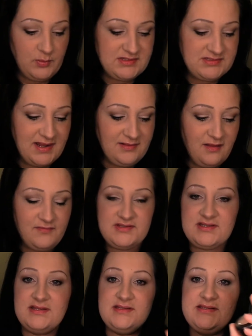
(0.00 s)
reason I love
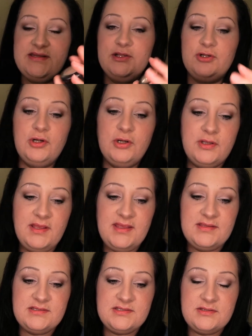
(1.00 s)
this concealer
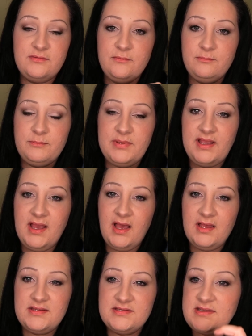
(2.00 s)
is
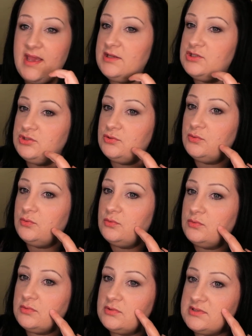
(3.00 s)
because I
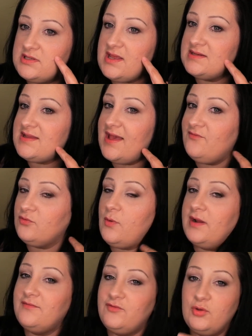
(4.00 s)
do tend to have
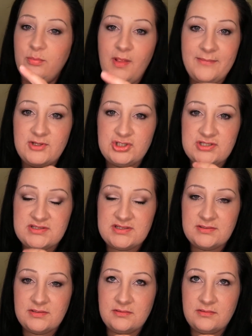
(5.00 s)
quite a few blemishes,